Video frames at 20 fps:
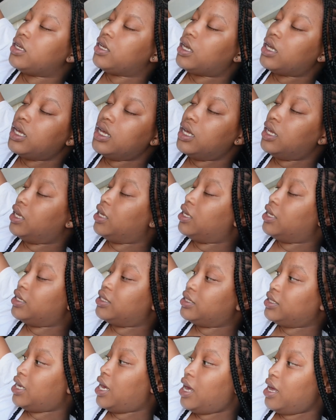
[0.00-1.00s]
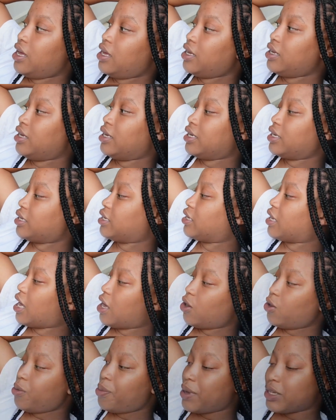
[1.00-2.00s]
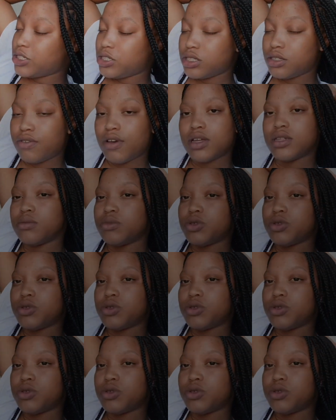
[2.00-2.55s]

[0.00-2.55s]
And yeah, like I hope I just find the